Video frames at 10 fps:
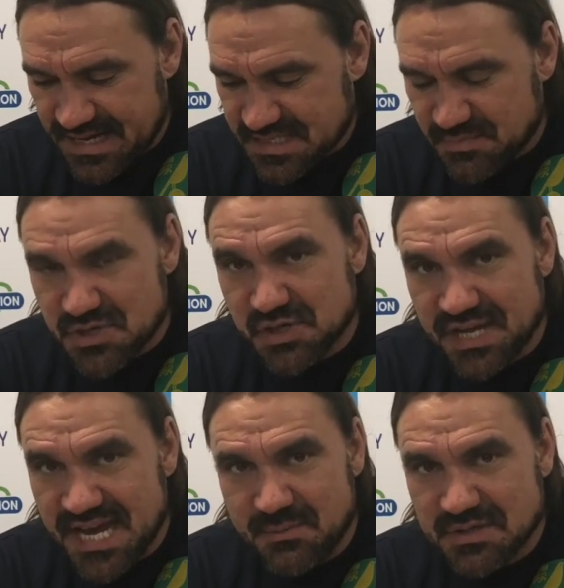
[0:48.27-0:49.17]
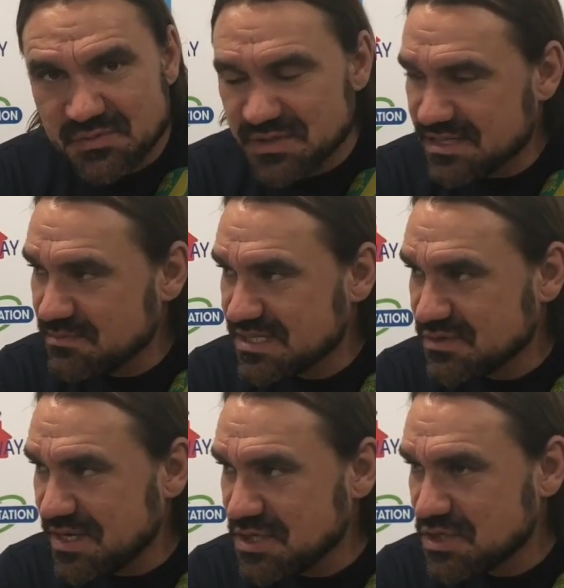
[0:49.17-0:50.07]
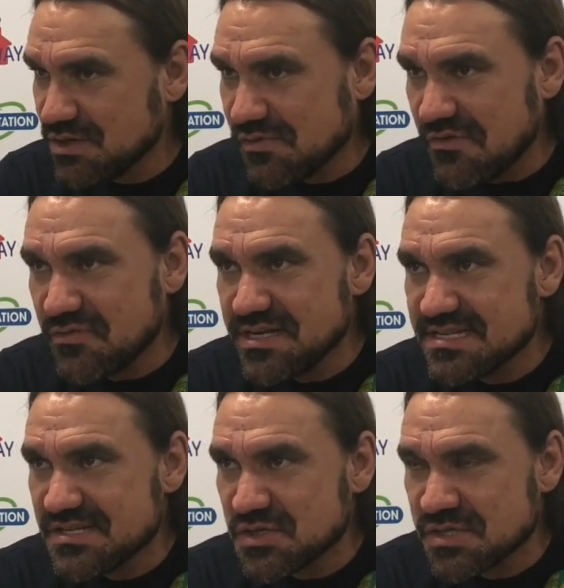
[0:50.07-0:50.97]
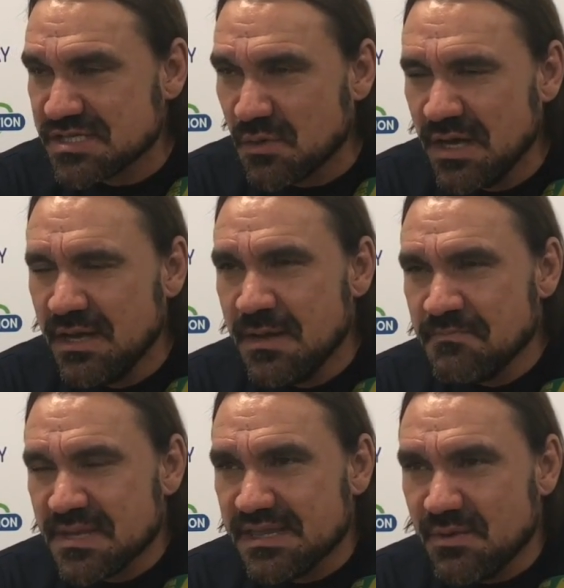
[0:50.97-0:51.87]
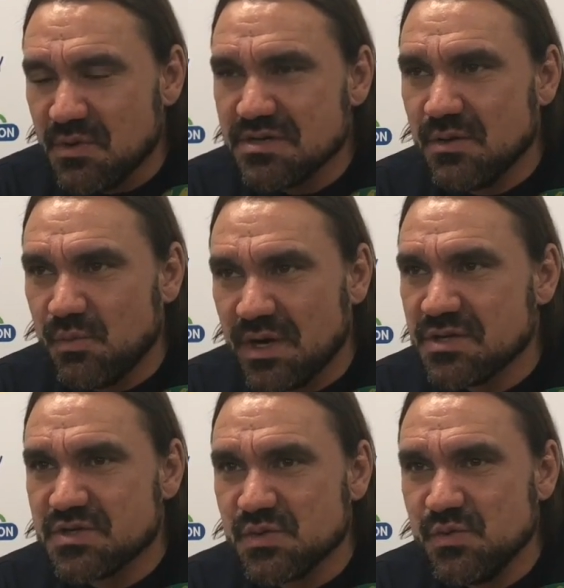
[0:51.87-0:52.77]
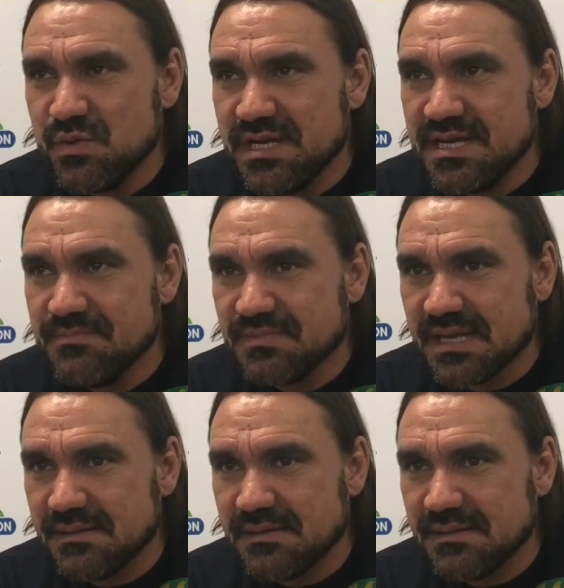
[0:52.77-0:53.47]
special game, also with some strange referee decisions. So there were one or two really